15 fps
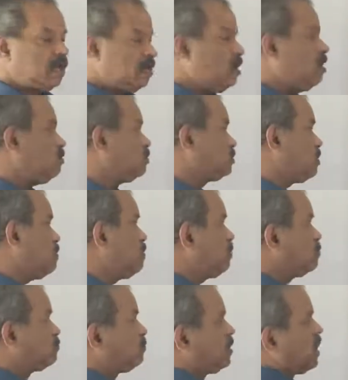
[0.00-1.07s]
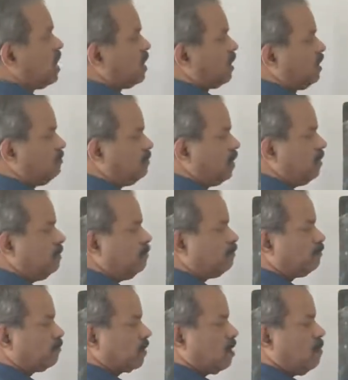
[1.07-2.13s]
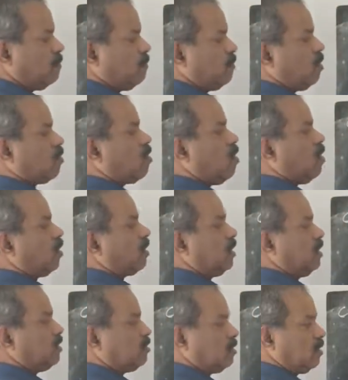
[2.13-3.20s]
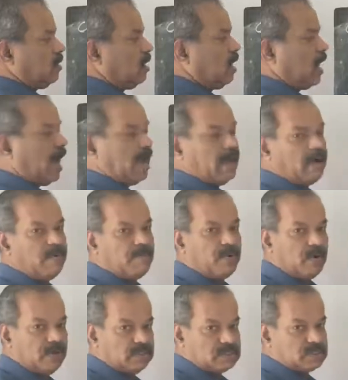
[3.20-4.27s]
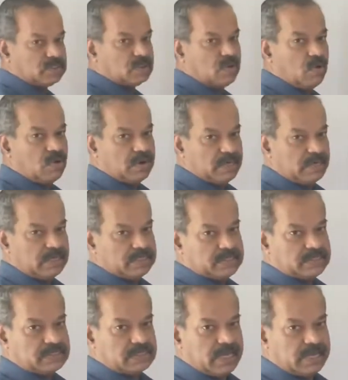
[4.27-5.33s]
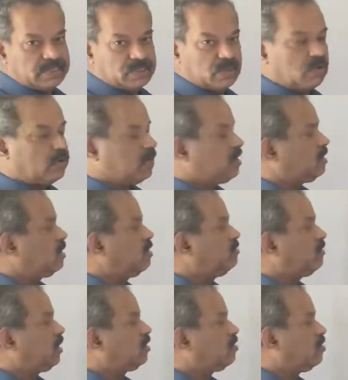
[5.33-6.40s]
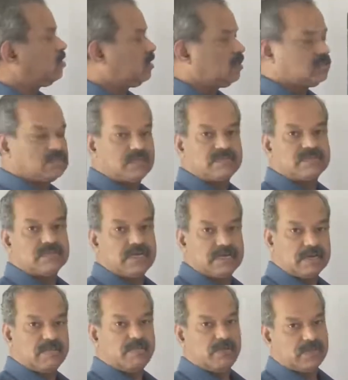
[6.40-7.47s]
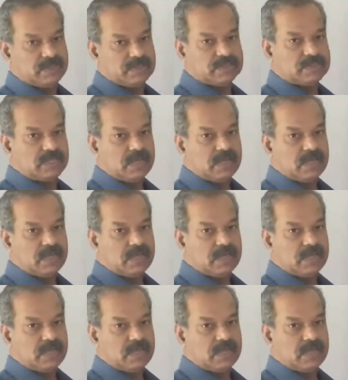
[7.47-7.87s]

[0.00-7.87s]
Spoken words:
Now suppose we are given coordinate points, coordinates, x coordinate and y coordinates of certain points.